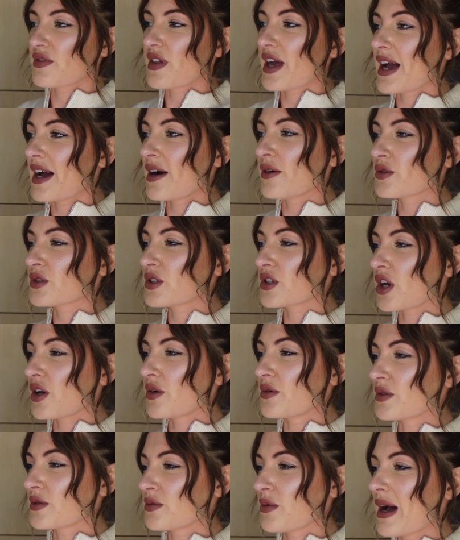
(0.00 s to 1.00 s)
of the house go
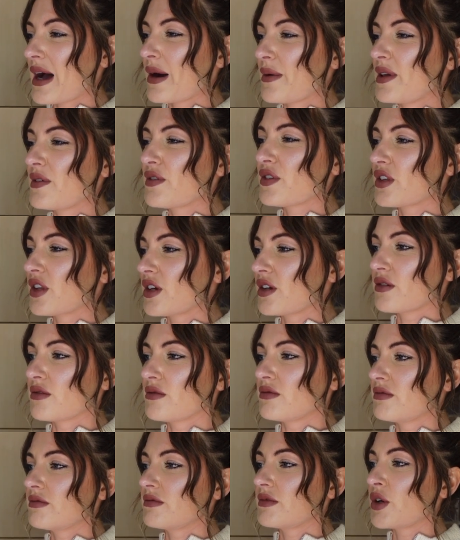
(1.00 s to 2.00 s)
as well, even though
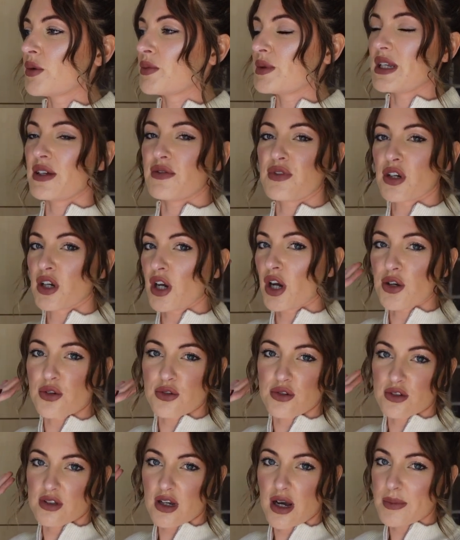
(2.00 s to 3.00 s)
nobody even
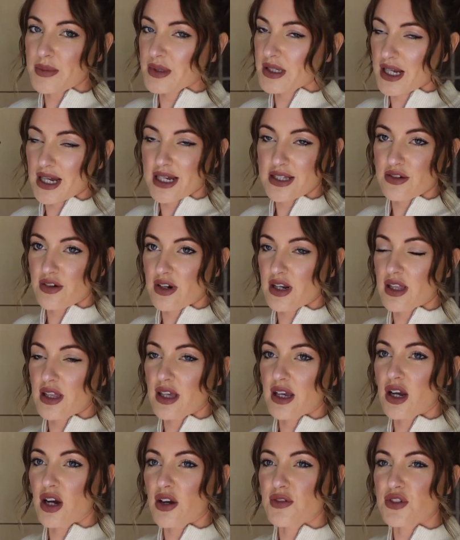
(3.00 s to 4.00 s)
goes upstairs or
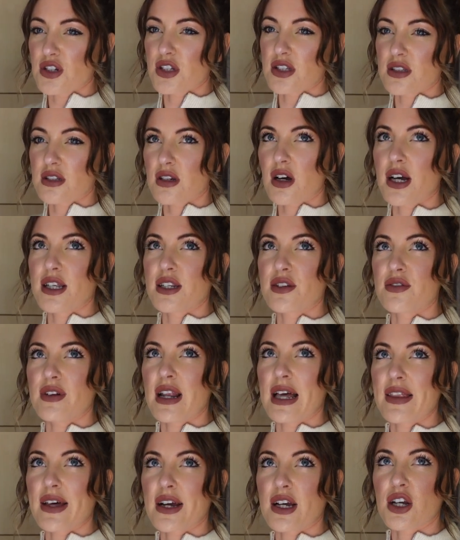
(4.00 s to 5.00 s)
anything. I've just kind of
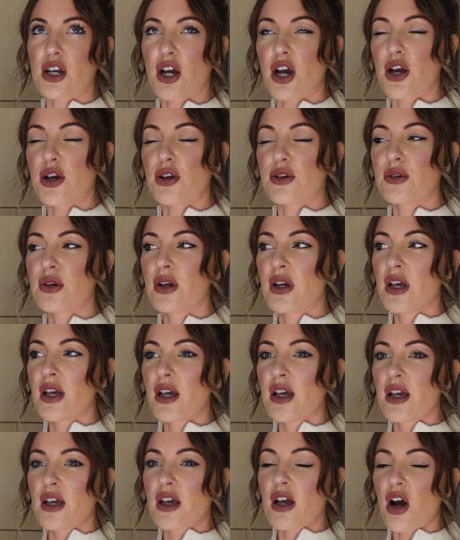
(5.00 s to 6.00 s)
let that go.
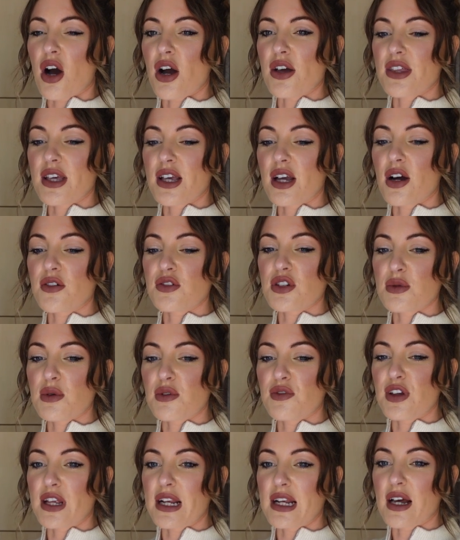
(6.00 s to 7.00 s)
I think I've just
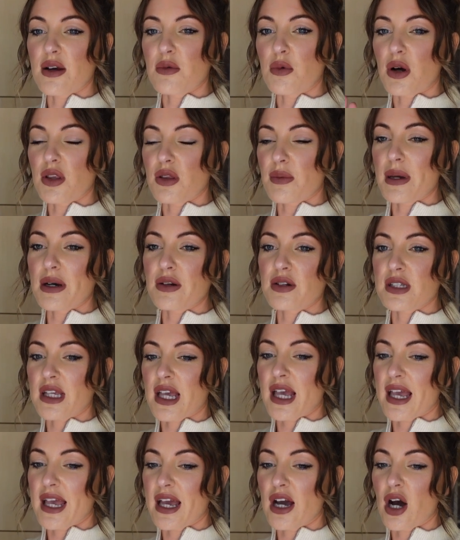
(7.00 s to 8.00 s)
been feeling like, while the builders are
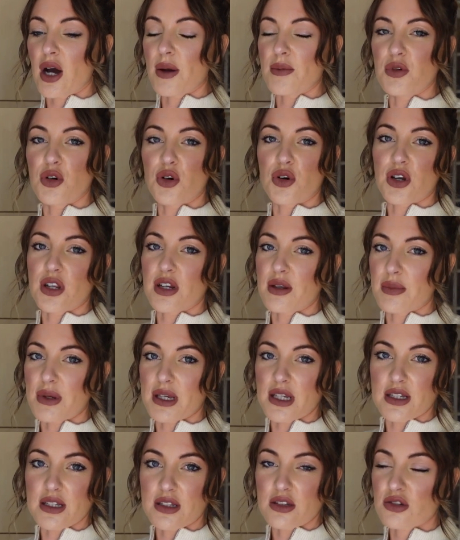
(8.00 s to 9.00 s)
here, I'm not going to
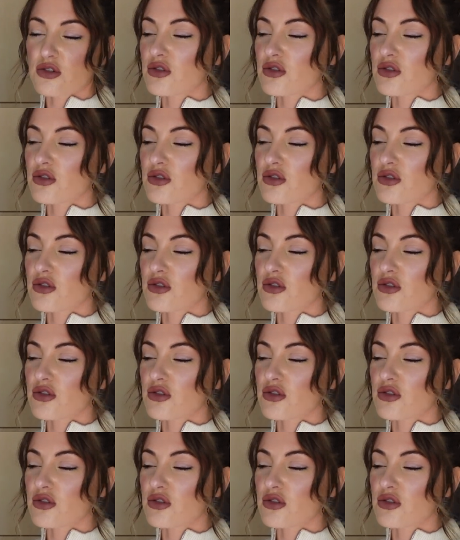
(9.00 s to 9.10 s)
be